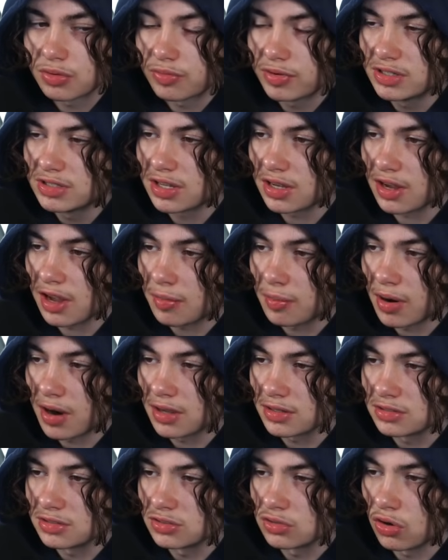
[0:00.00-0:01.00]
a reset camera
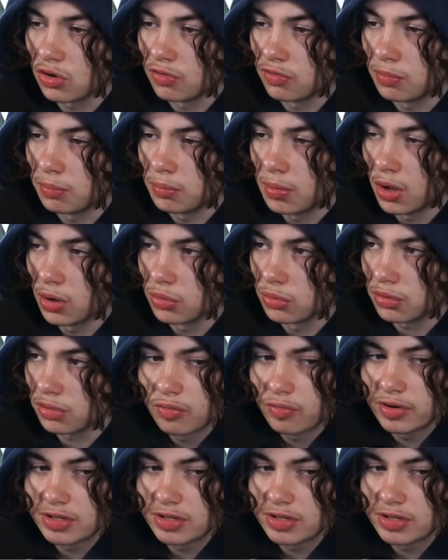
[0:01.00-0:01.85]
axis of both.